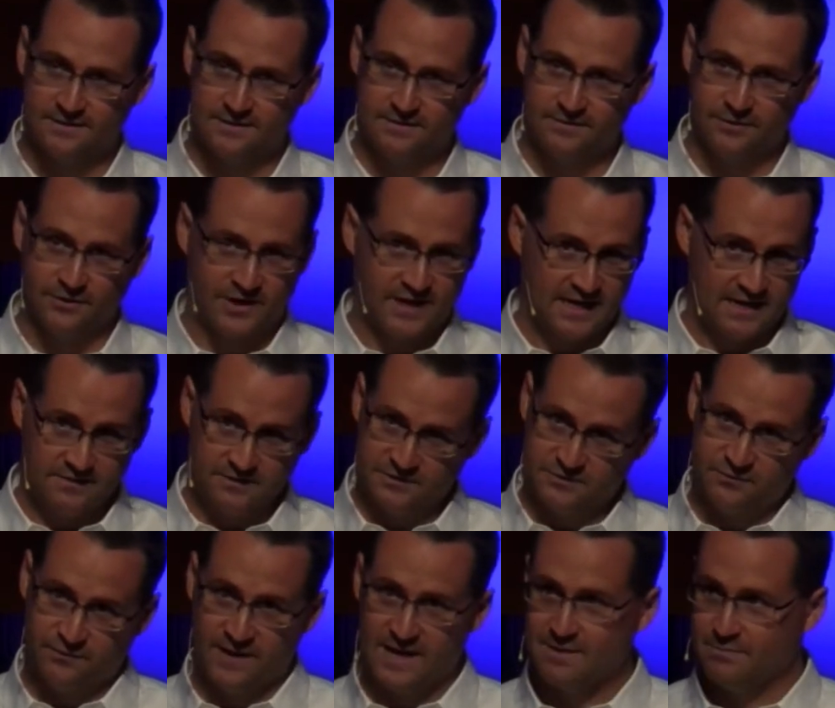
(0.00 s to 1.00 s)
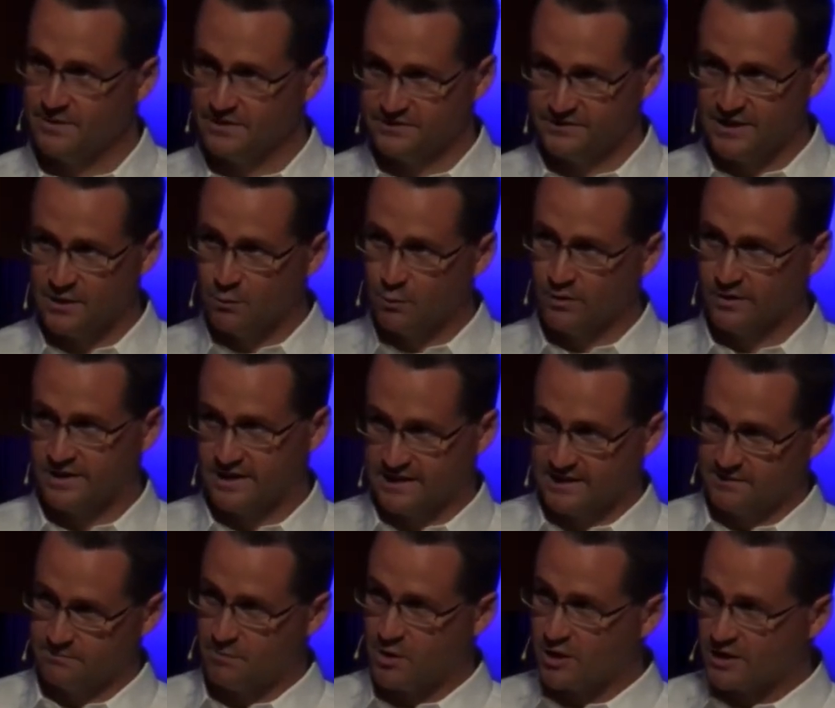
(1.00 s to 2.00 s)
There are countless families now working
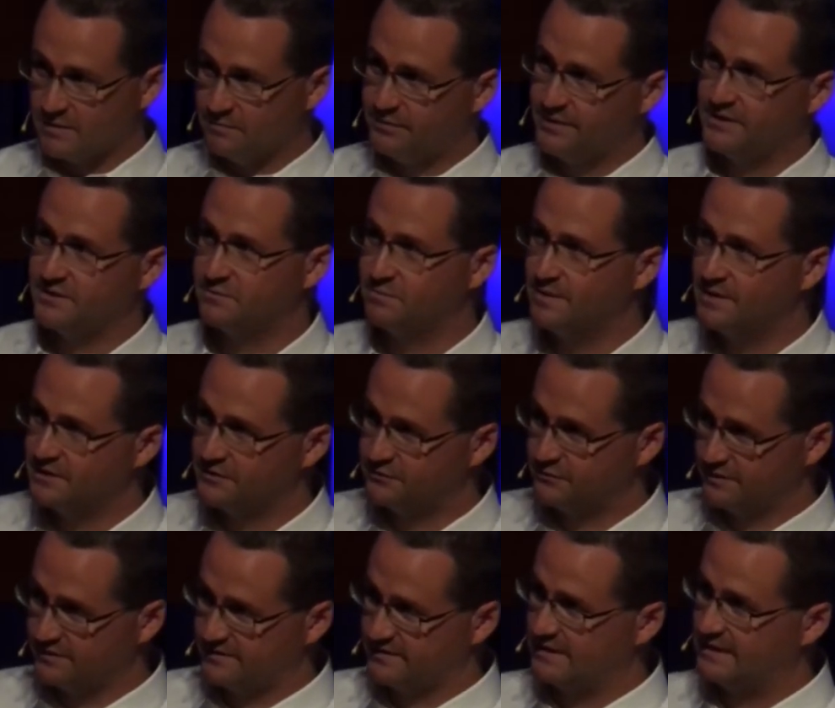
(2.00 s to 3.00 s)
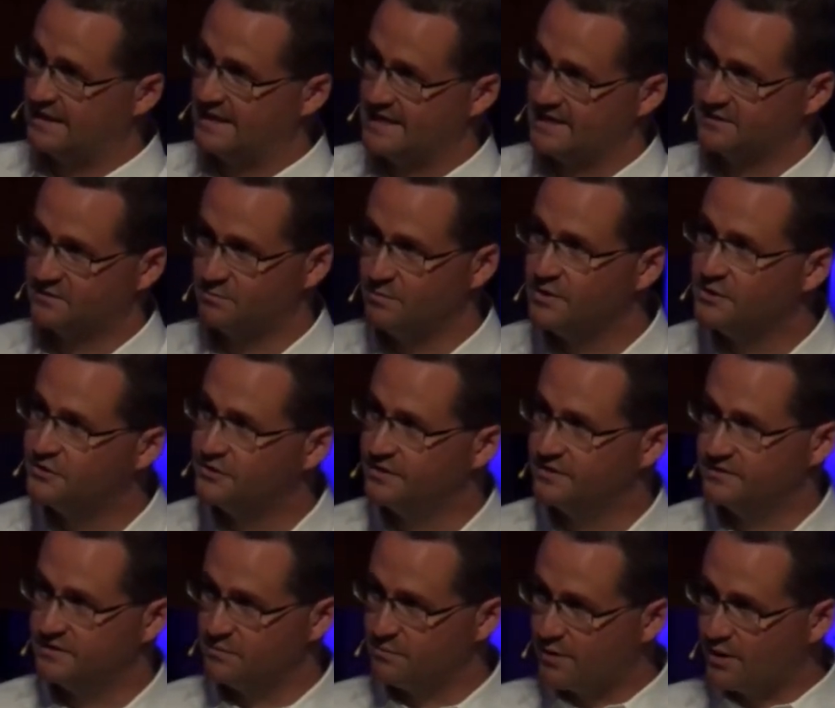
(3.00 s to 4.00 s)
in marketplace ministries and alliance
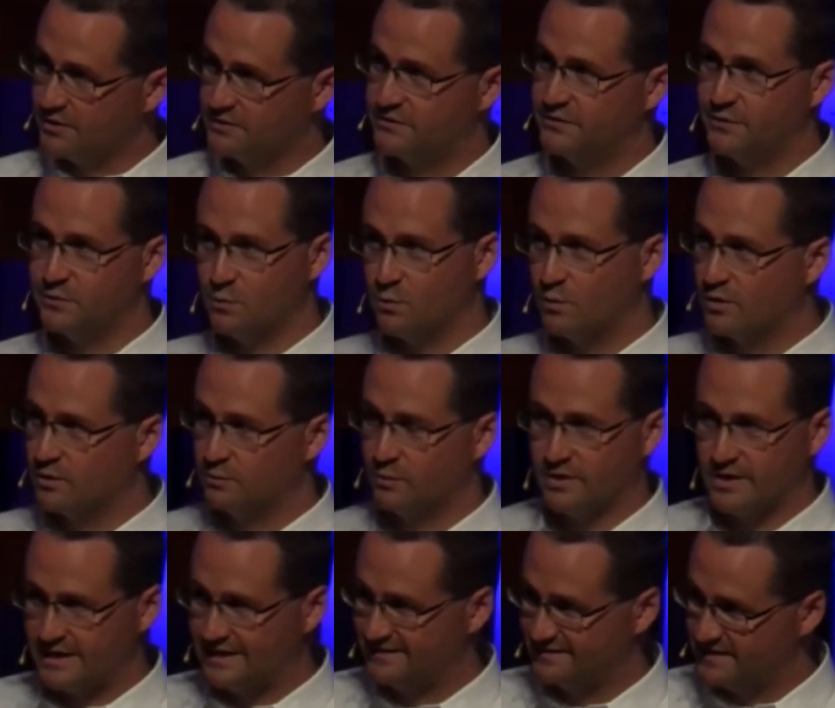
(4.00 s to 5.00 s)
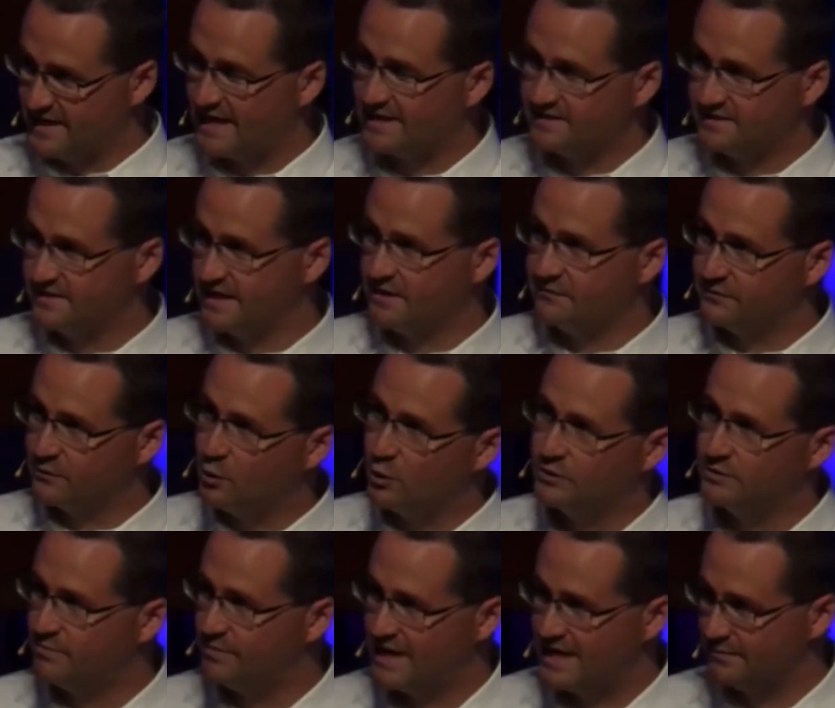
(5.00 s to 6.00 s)
missions in parts of the world where it is not safe to hold
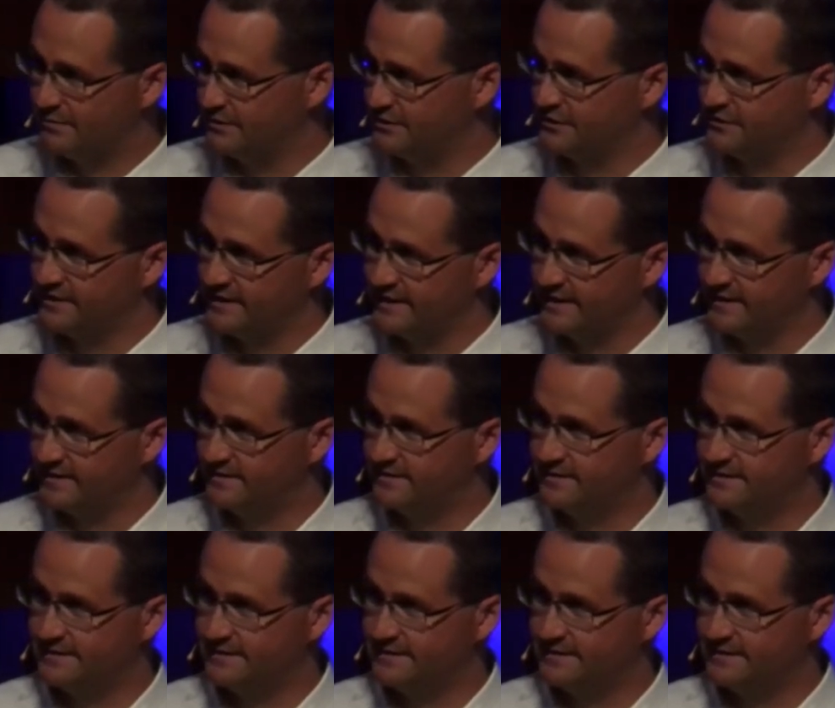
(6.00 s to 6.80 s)
a Bible in your hand.